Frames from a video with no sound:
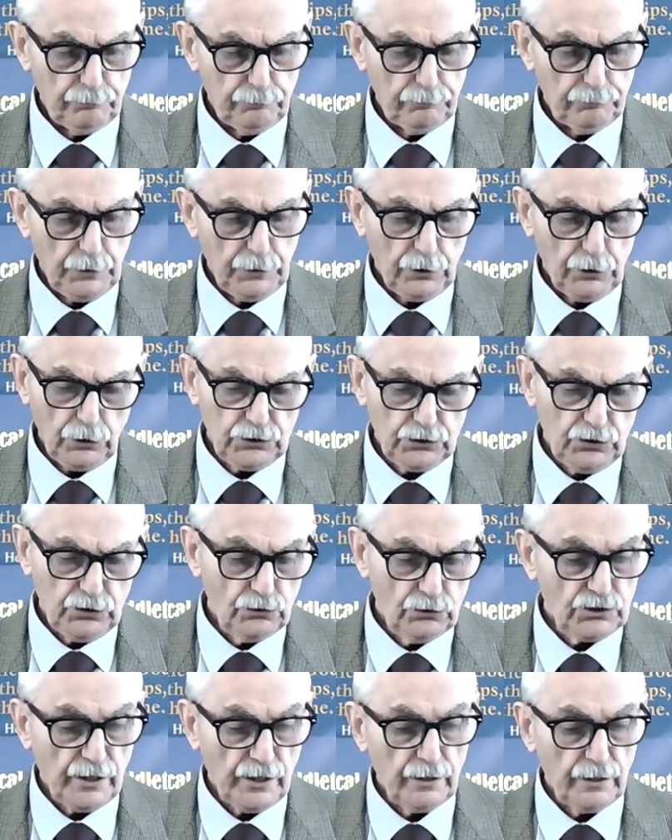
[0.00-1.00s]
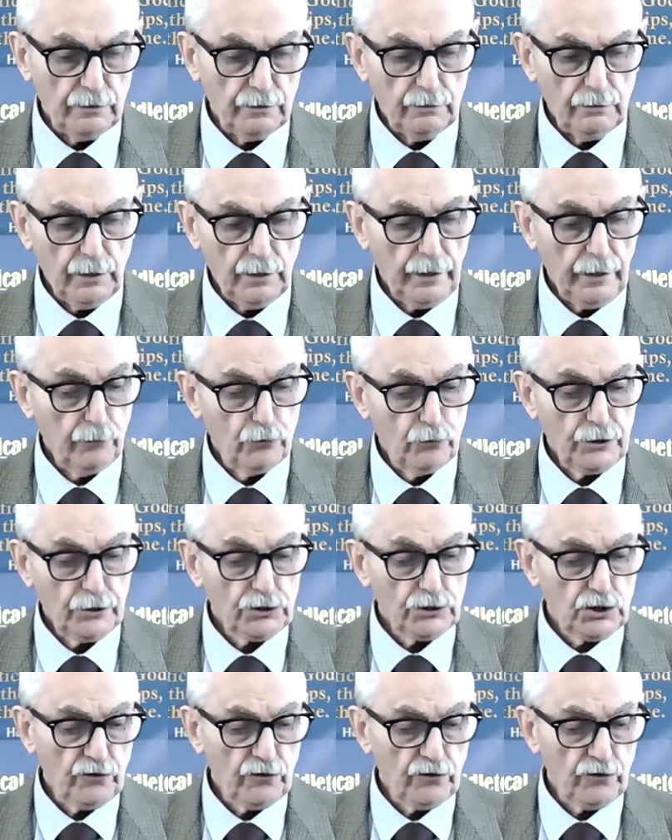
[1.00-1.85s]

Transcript: Because you say, I am rich,